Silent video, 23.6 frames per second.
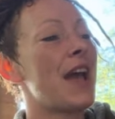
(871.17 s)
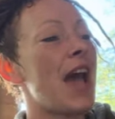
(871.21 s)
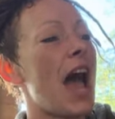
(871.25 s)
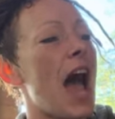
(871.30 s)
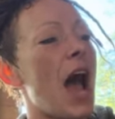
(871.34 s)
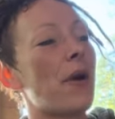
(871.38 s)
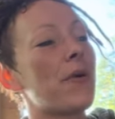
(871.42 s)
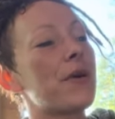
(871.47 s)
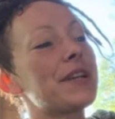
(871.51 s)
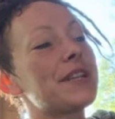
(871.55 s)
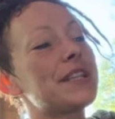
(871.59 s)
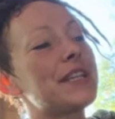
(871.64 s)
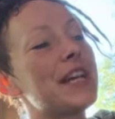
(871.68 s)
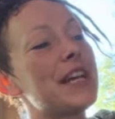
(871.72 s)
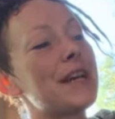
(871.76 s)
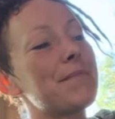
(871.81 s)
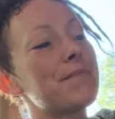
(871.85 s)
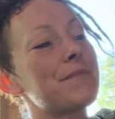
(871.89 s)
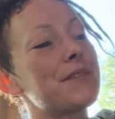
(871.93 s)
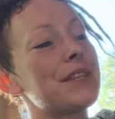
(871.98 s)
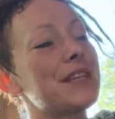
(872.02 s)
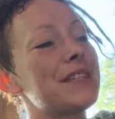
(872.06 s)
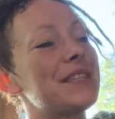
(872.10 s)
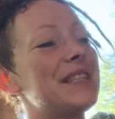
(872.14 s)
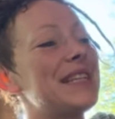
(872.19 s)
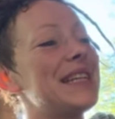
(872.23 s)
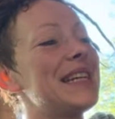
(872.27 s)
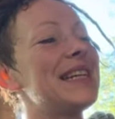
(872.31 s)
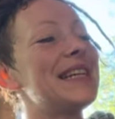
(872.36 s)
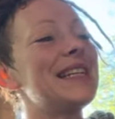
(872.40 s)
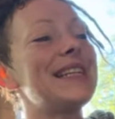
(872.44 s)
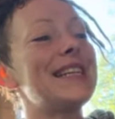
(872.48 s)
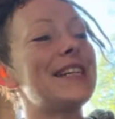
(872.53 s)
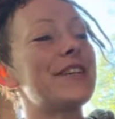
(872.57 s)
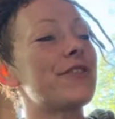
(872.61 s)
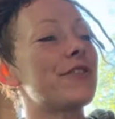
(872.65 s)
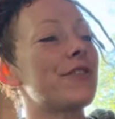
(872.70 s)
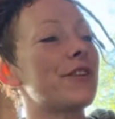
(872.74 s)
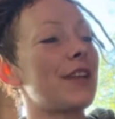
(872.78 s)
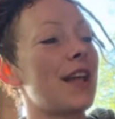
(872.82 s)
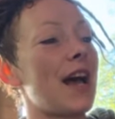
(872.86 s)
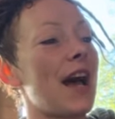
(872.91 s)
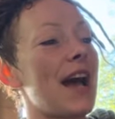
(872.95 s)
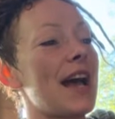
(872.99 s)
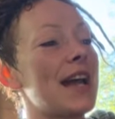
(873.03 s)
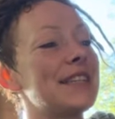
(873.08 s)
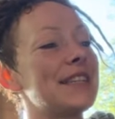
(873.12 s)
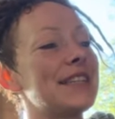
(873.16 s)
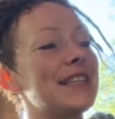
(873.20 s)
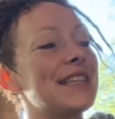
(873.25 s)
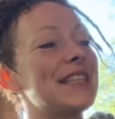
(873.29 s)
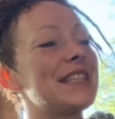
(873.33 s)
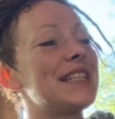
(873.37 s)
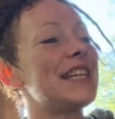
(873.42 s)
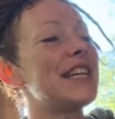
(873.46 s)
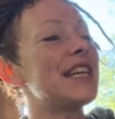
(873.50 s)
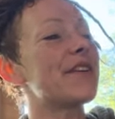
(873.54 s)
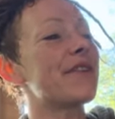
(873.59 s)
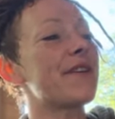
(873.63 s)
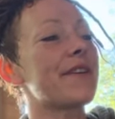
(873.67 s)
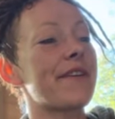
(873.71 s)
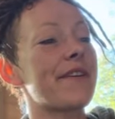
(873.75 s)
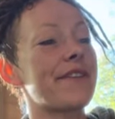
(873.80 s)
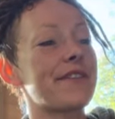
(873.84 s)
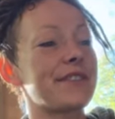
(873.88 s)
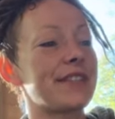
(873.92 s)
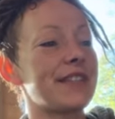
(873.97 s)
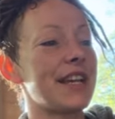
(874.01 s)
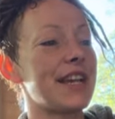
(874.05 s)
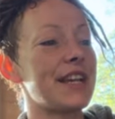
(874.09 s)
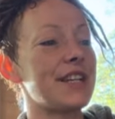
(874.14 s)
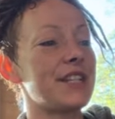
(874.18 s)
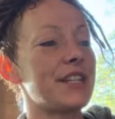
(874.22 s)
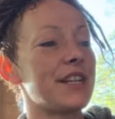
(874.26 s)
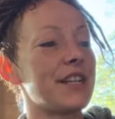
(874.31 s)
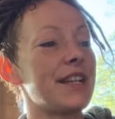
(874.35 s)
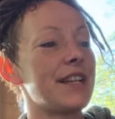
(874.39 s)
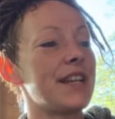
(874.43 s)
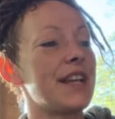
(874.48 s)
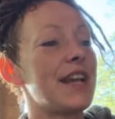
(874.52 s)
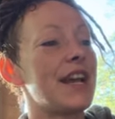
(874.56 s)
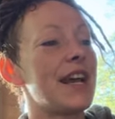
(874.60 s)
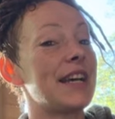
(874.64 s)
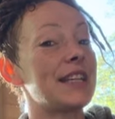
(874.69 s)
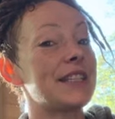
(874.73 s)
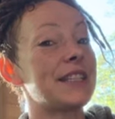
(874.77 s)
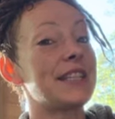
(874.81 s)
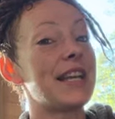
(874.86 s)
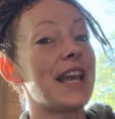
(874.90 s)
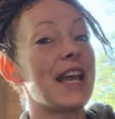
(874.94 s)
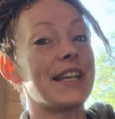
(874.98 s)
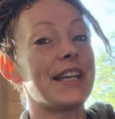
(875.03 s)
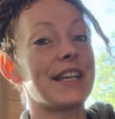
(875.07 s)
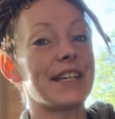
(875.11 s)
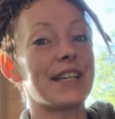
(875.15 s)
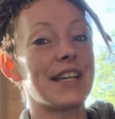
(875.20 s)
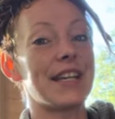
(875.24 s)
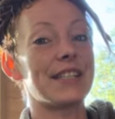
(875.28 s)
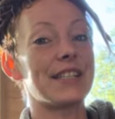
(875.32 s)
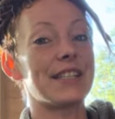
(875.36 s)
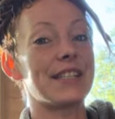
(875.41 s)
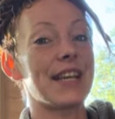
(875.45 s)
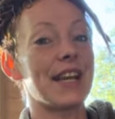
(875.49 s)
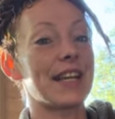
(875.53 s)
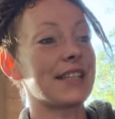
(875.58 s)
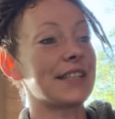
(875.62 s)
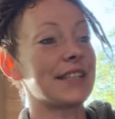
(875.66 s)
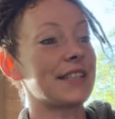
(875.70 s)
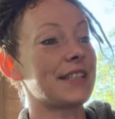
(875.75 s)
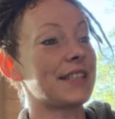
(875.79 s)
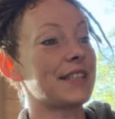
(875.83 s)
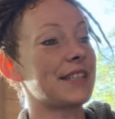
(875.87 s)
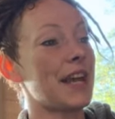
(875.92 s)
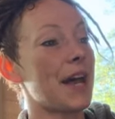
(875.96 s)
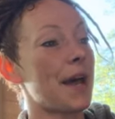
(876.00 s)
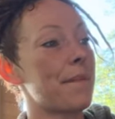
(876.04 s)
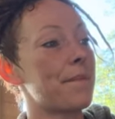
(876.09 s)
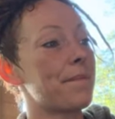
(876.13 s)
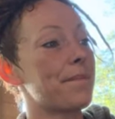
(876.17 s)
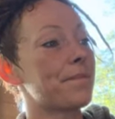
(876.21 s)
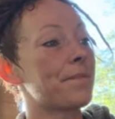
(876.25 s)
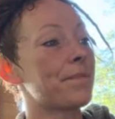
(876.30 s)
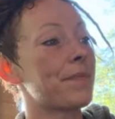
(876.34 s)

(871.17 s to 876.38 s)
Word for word: Our attempt to deliteralize interiorization has taken a second step.